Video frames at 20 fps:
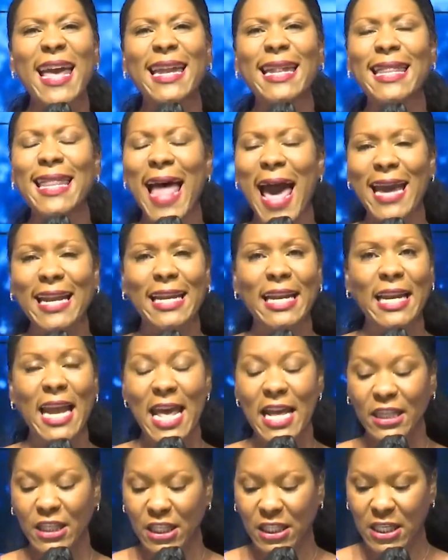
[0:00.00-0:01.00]
in lighting
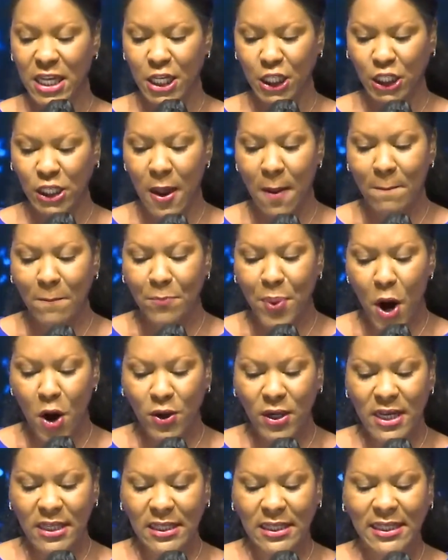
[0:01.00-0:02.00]
incense and
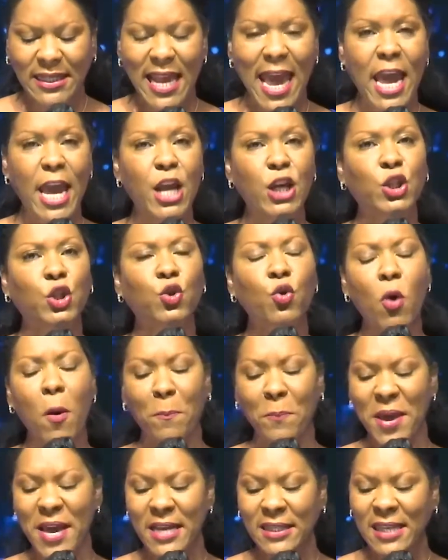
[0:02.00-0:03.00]
burning sage, to
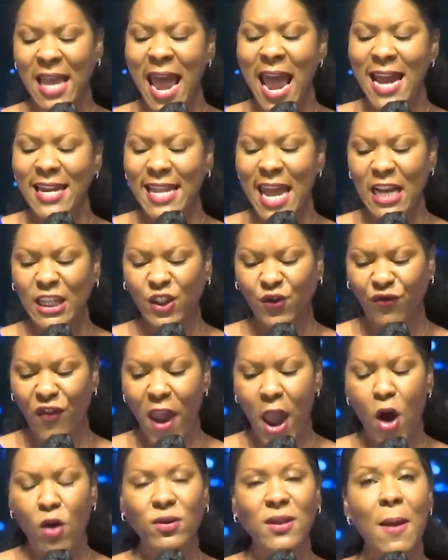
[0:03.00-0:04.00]
a peace that's
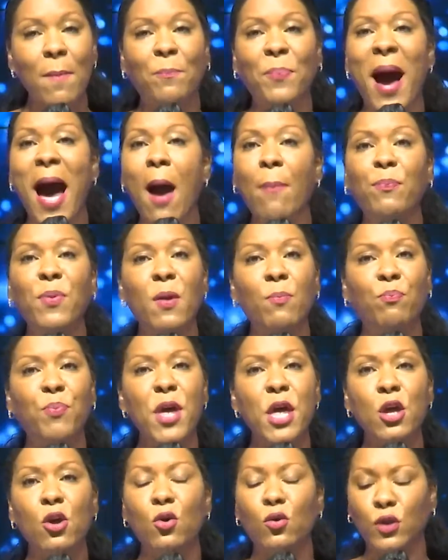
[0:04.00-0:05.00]
found in popping
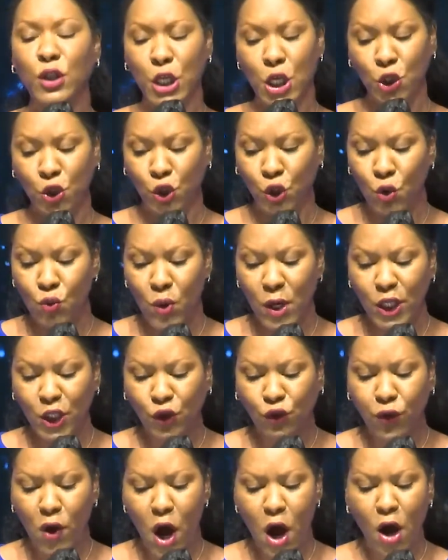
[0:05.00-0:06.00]
pills and
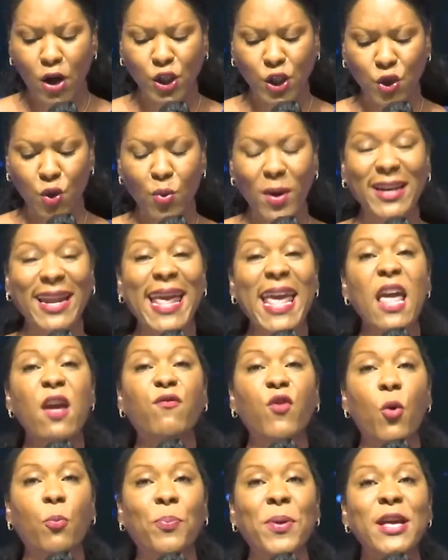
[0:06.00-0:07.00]
shooting drugs, to an
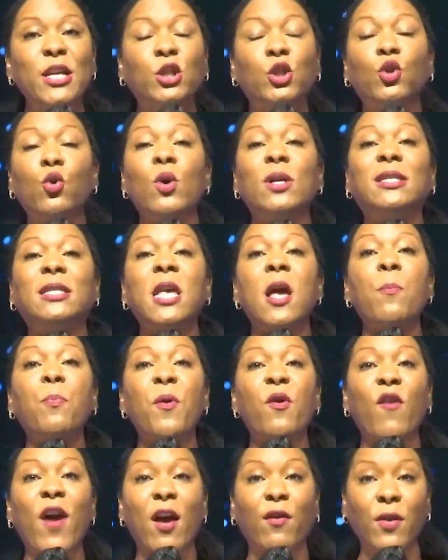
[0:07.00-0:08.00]
evil peace, to a
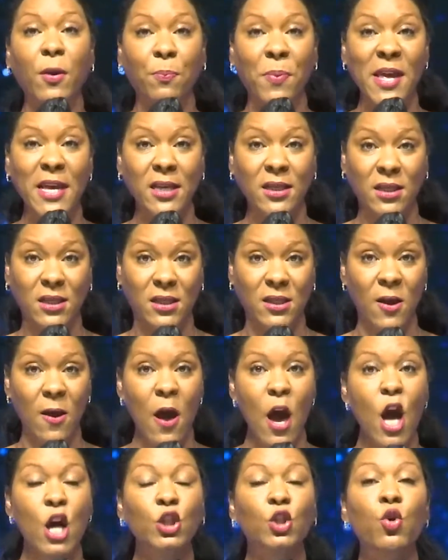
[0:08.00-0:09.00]
temporary peace,
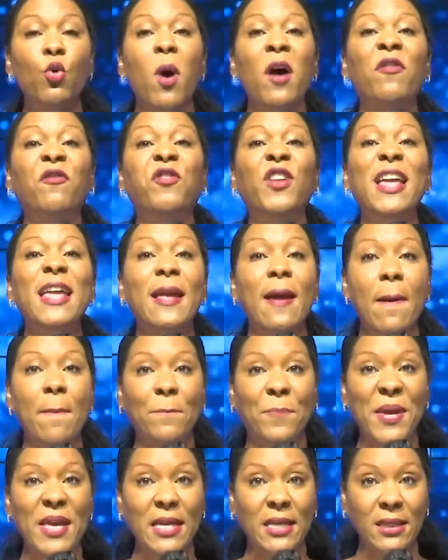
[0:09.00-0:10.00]
to a
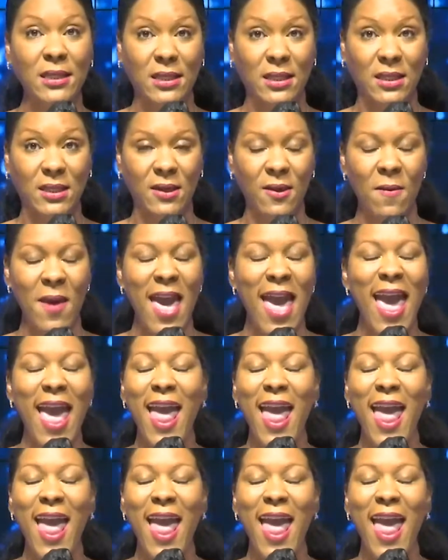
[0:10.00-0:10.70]
fleeting peace.